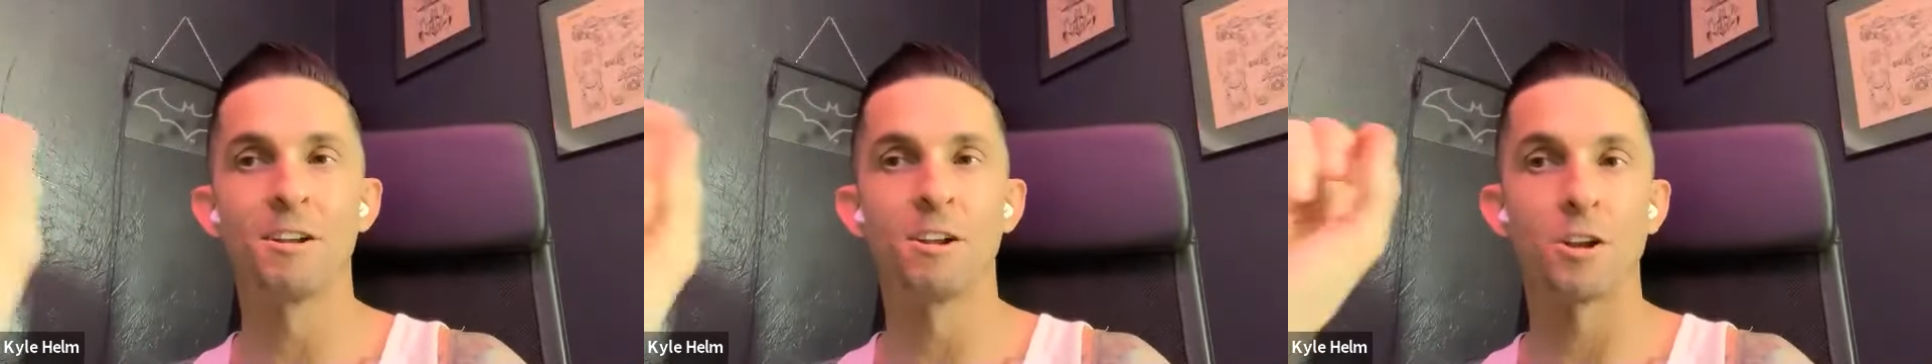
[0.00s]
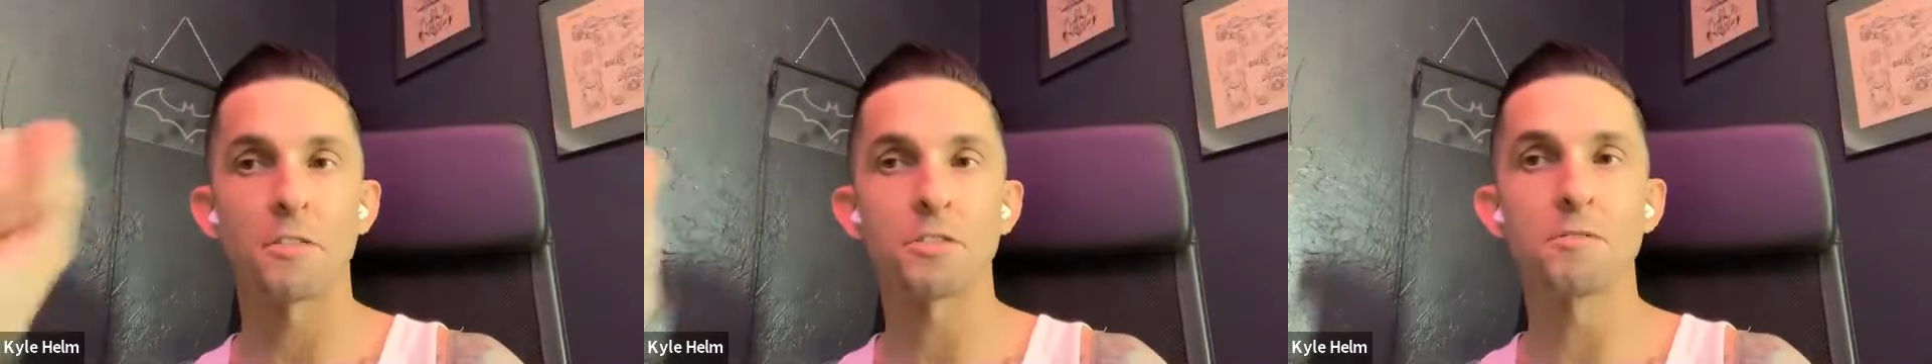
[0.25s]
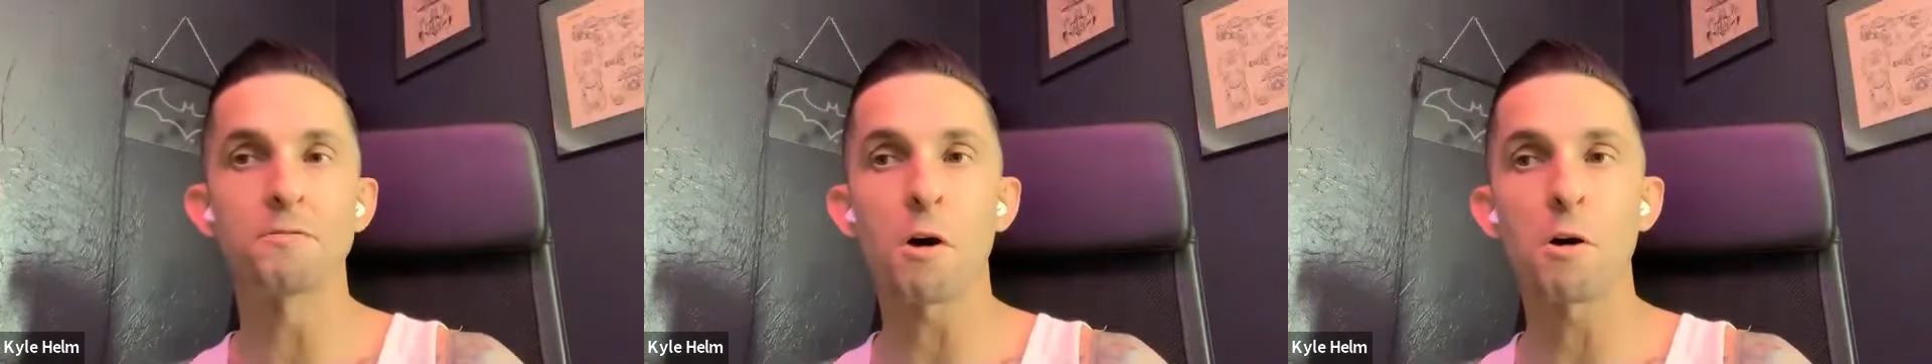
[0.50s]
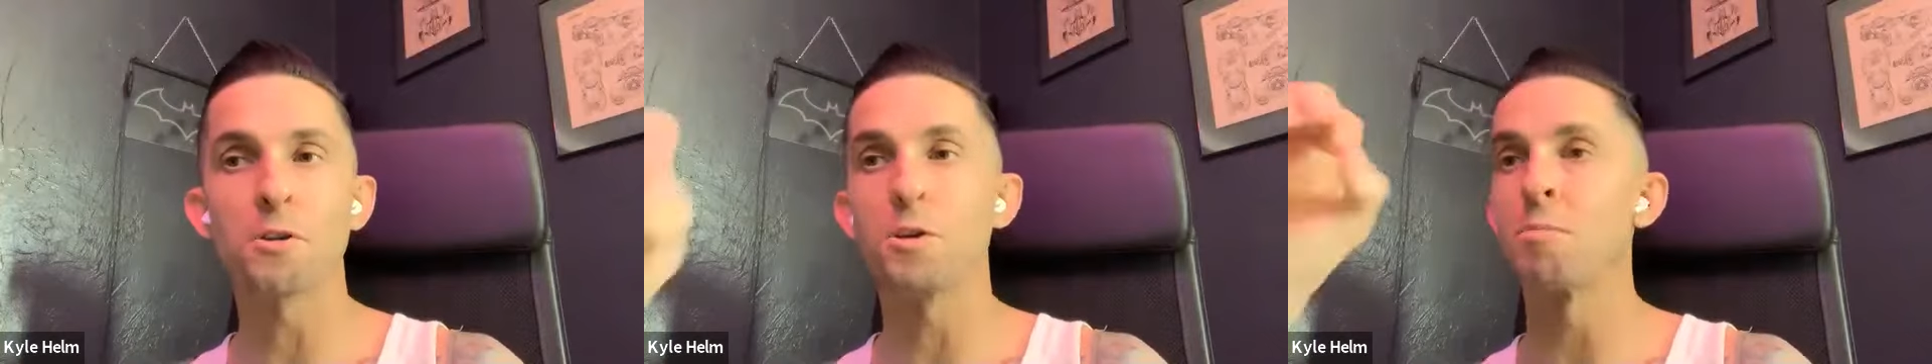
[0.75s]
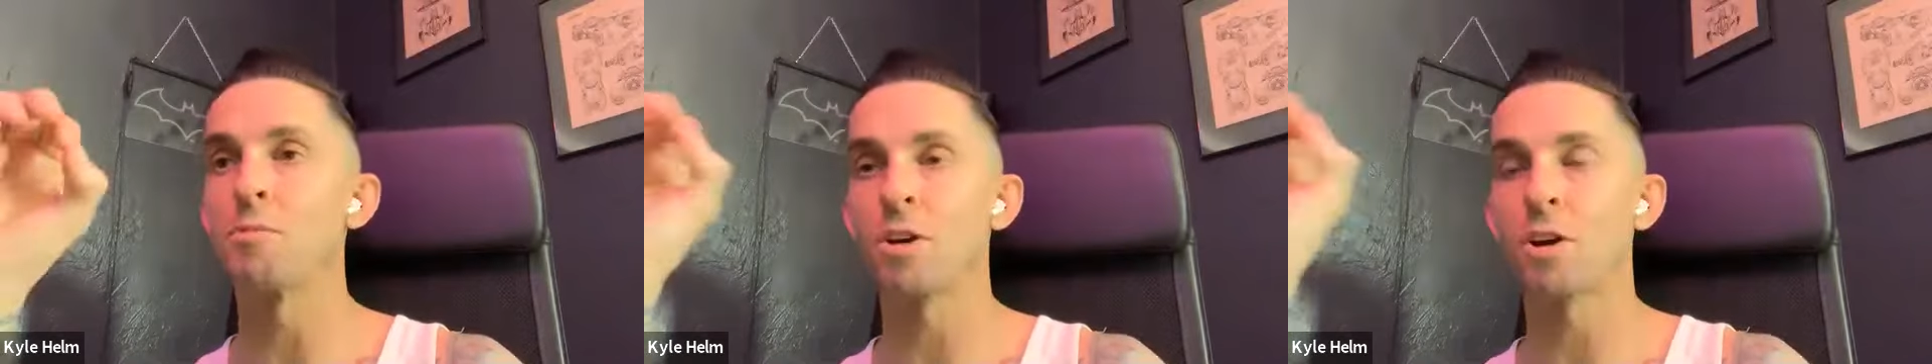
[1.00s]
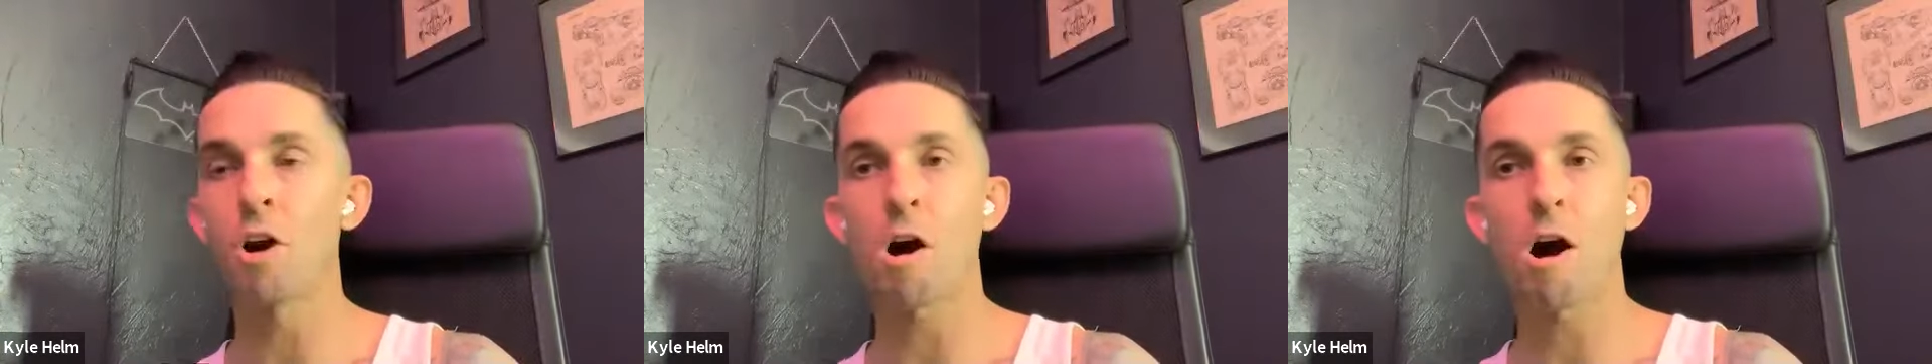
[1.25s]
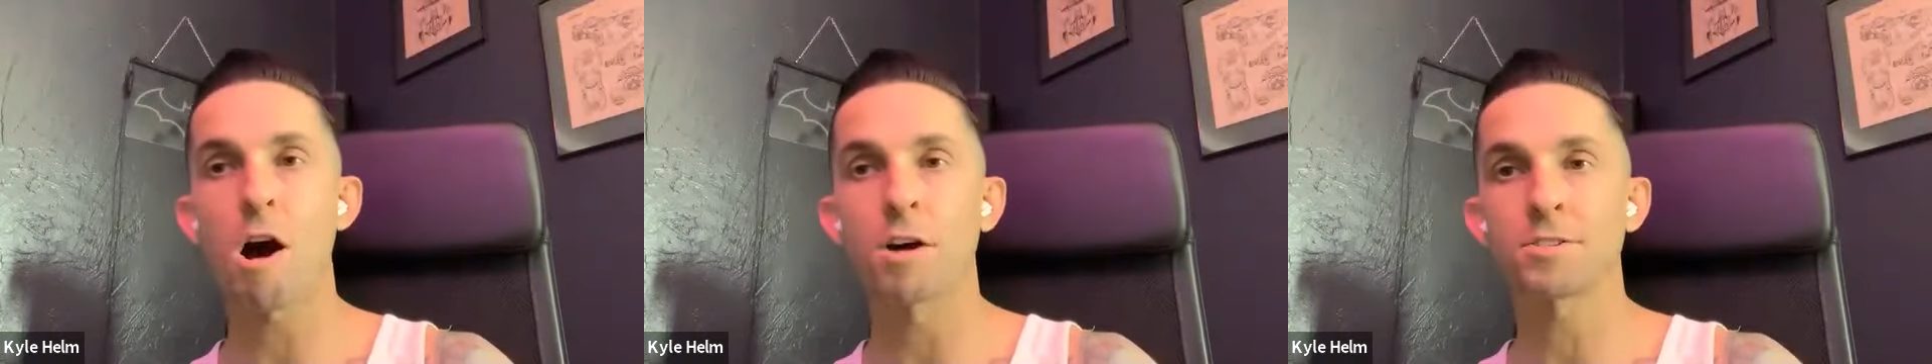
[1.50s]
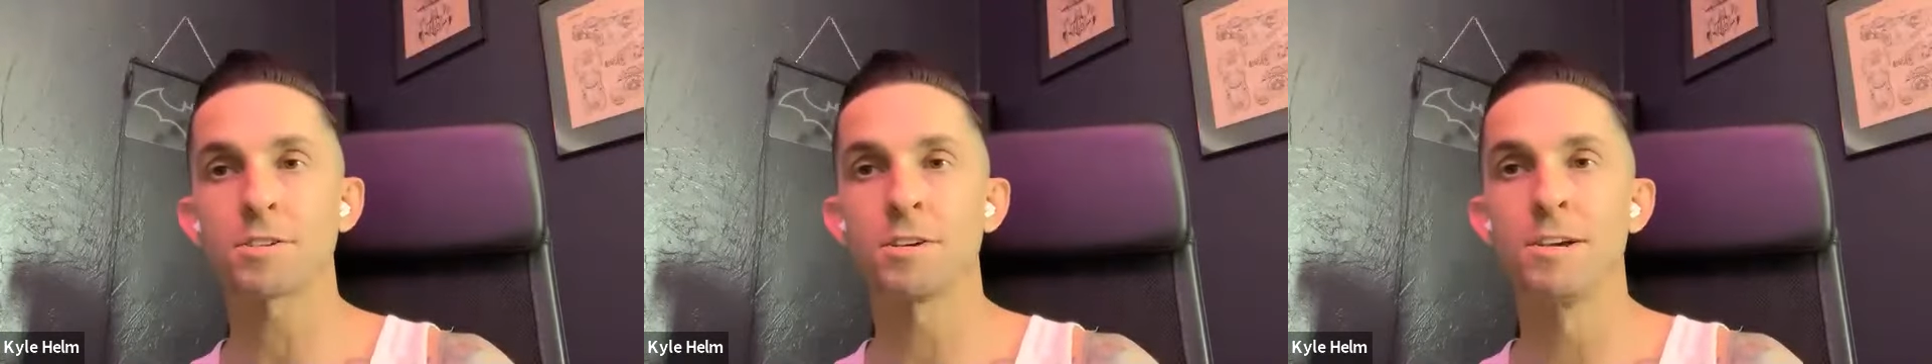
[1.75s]
not the volume, the
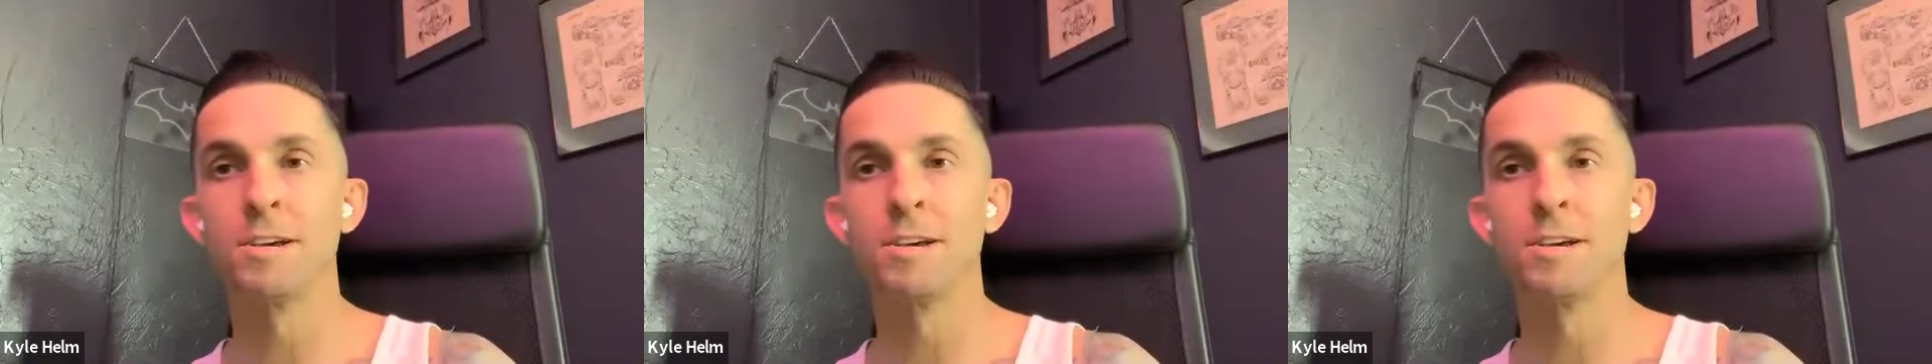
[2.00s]
cost.